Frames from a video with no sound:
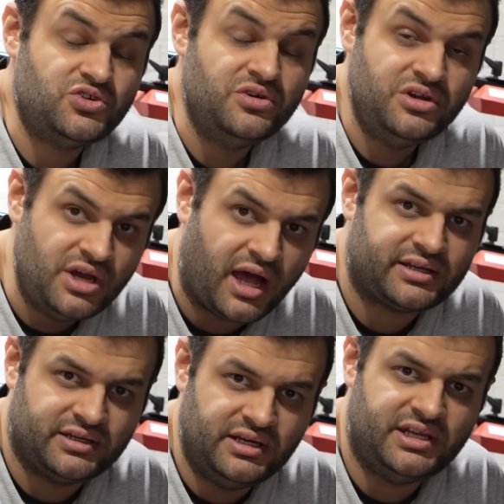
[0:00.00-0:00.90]
do
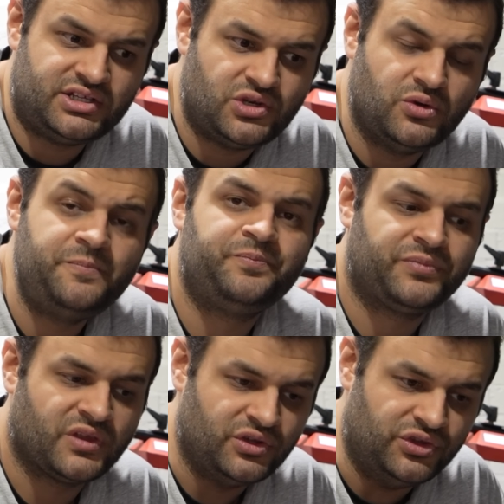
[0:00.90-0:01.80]
not need to
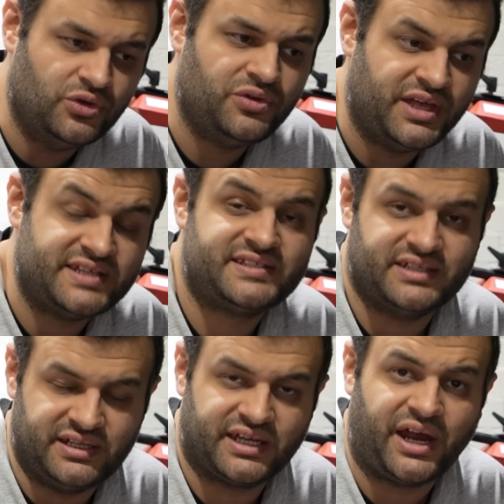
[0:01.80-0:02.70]
do this
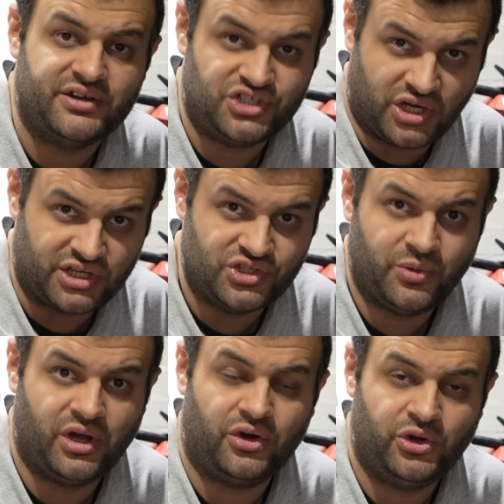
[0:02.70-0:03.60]
in the garage. You can do
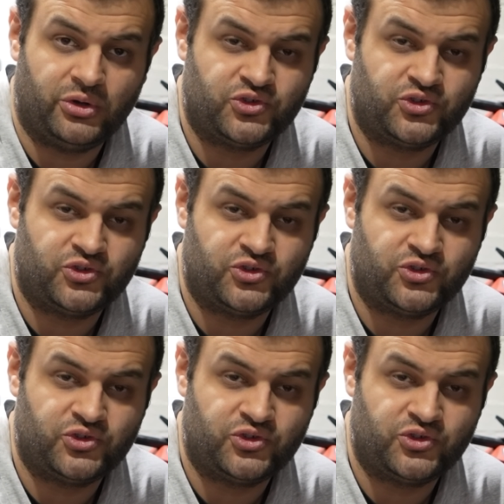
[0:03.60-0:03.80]
it on your own